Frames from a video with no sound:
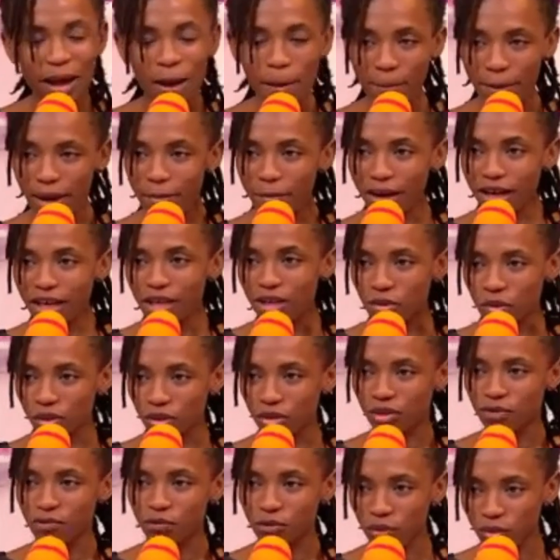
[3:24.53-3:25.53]
My mind
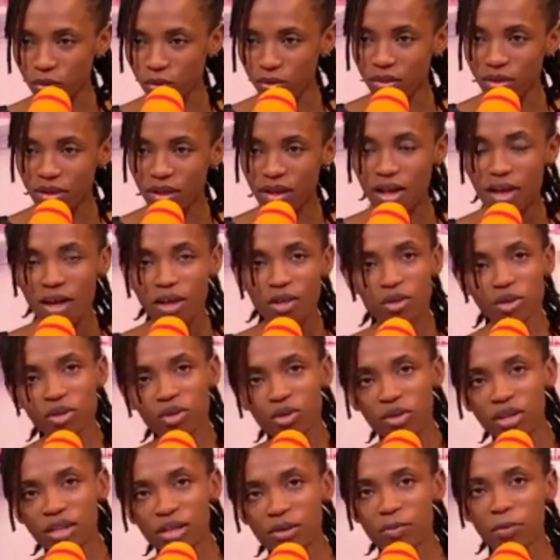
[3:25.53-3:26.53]
was full. So
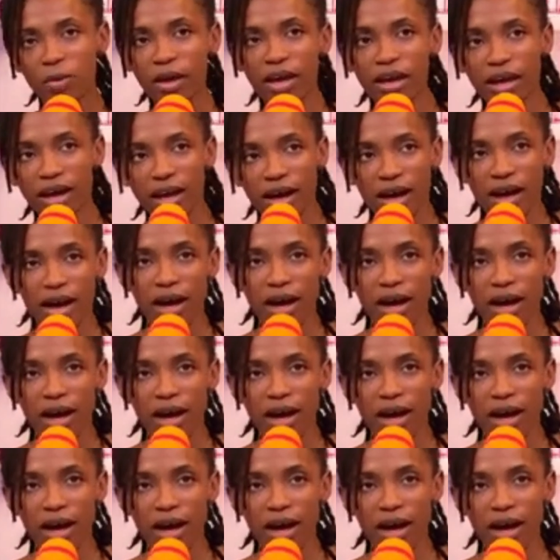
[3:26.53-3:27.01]
the only way